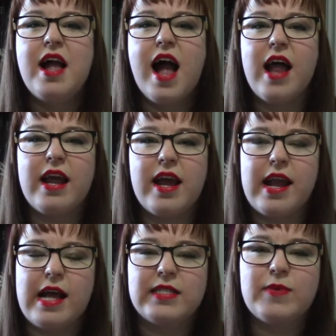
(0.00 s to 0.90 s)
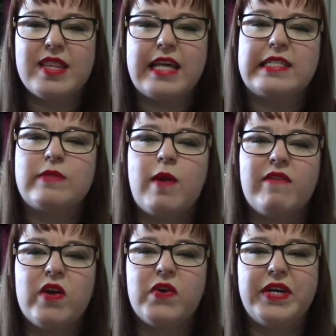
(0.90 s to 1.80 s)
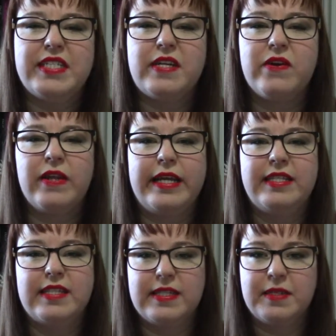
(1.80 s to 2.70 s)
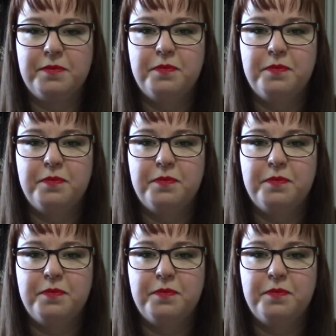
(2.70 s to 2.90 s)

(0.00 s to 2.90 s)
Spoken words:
and It Ends With Us is one of her recent releases.